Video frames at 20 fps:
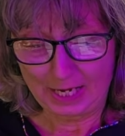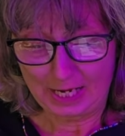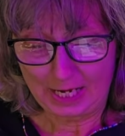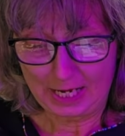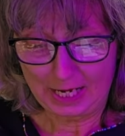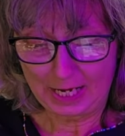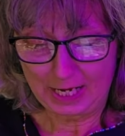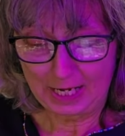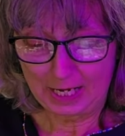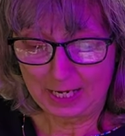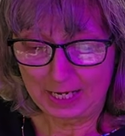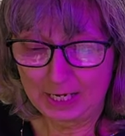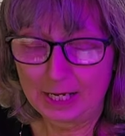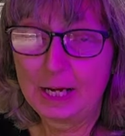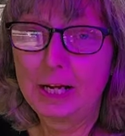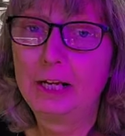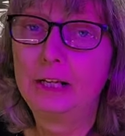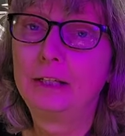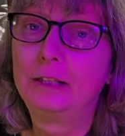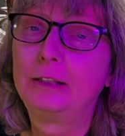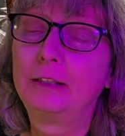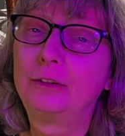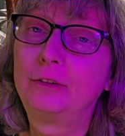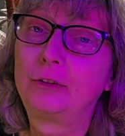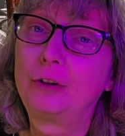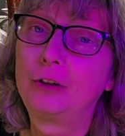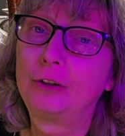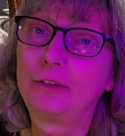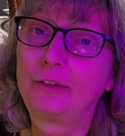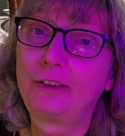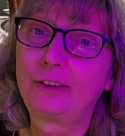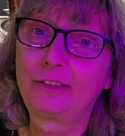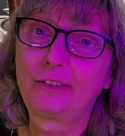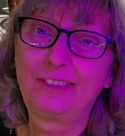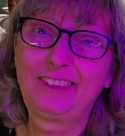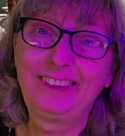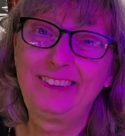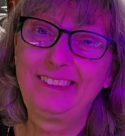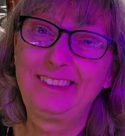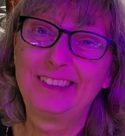And I started six
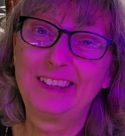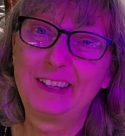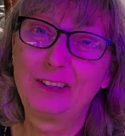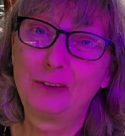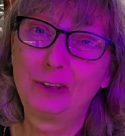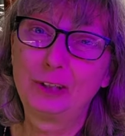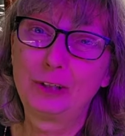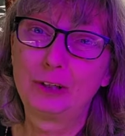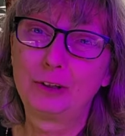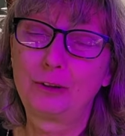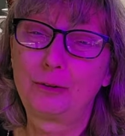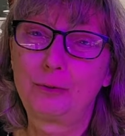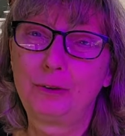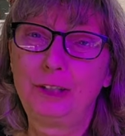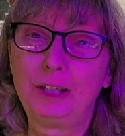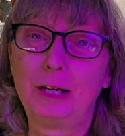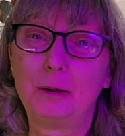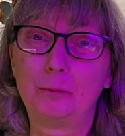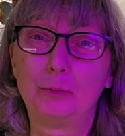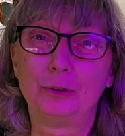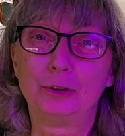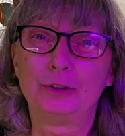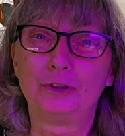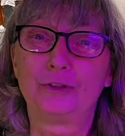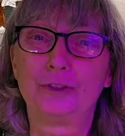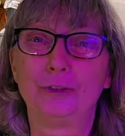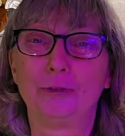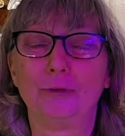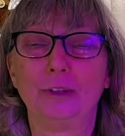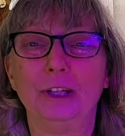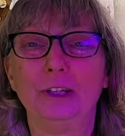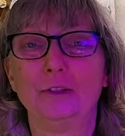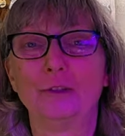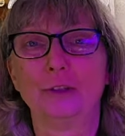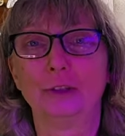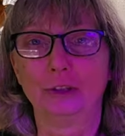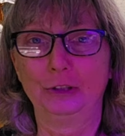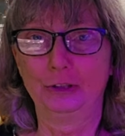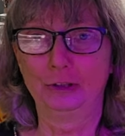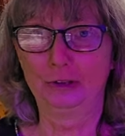seeds, and I only got three up, which isn't great, so
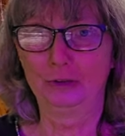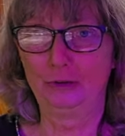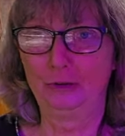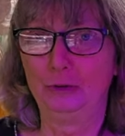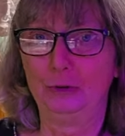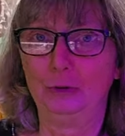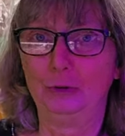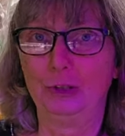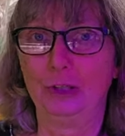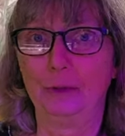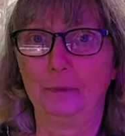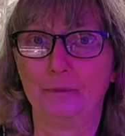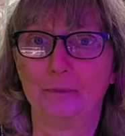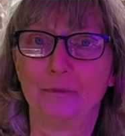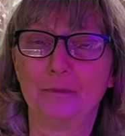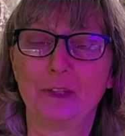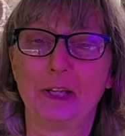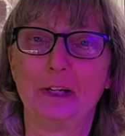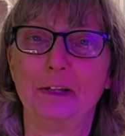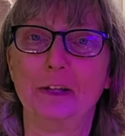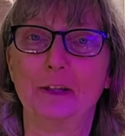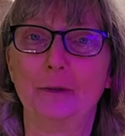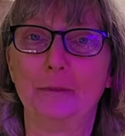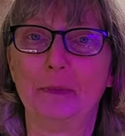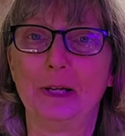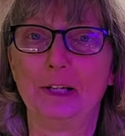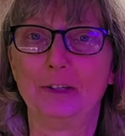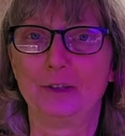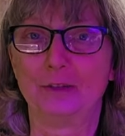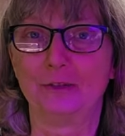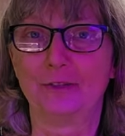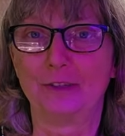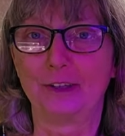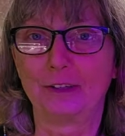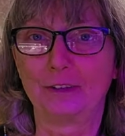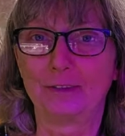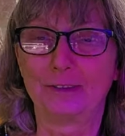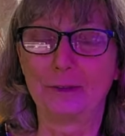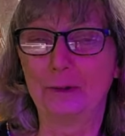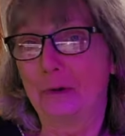I'm going to do um, another batch of
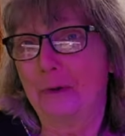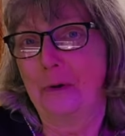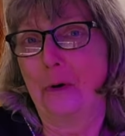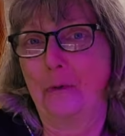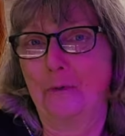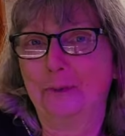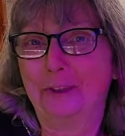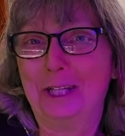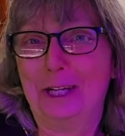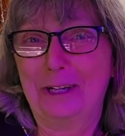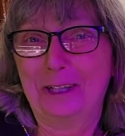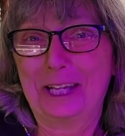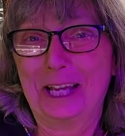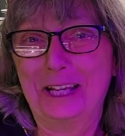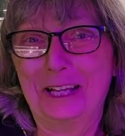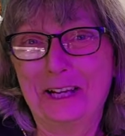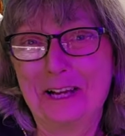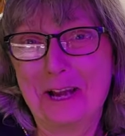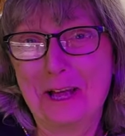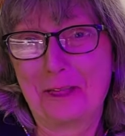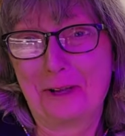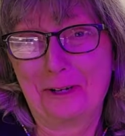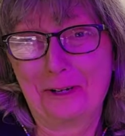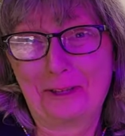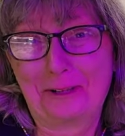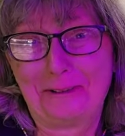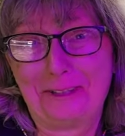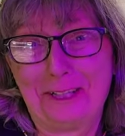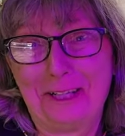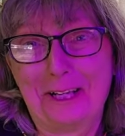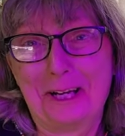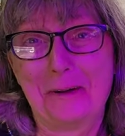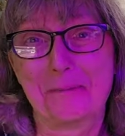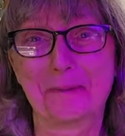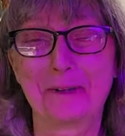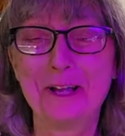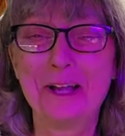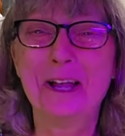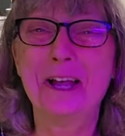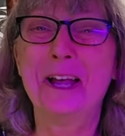six, and hopefully I'll get another three up.
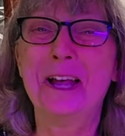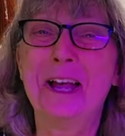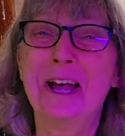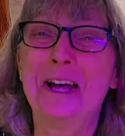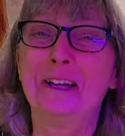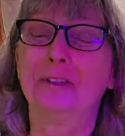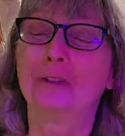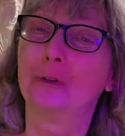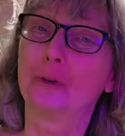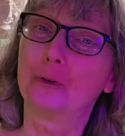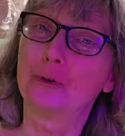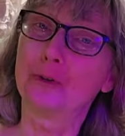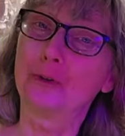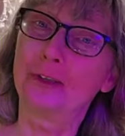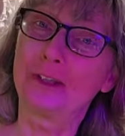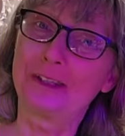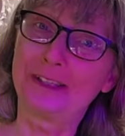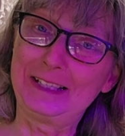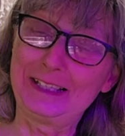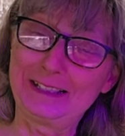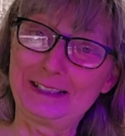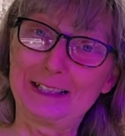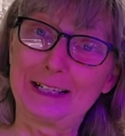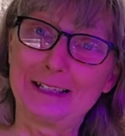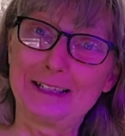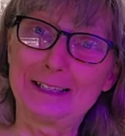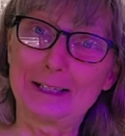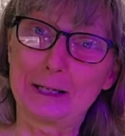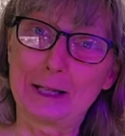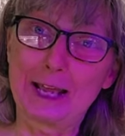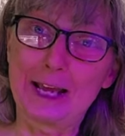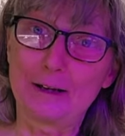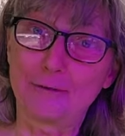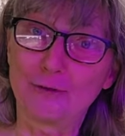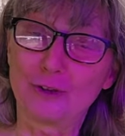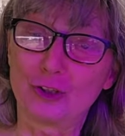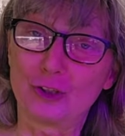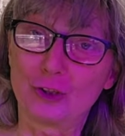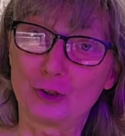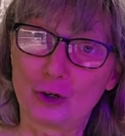So those are the seeds that I still have
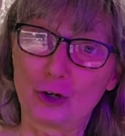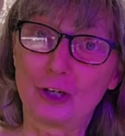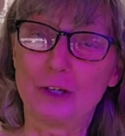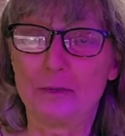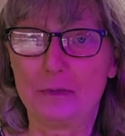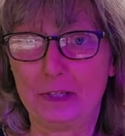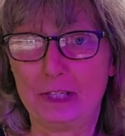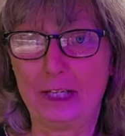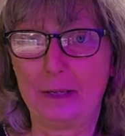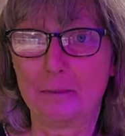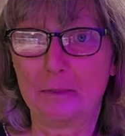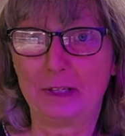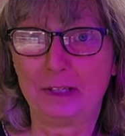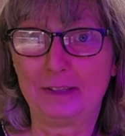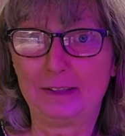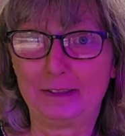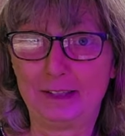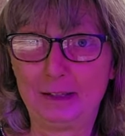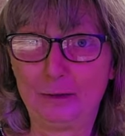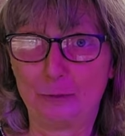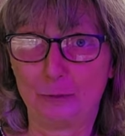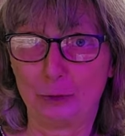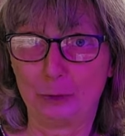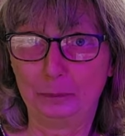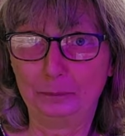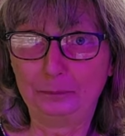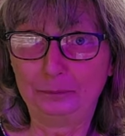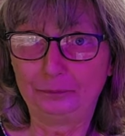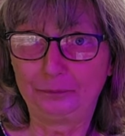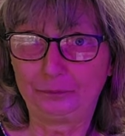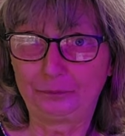to start in my seed room.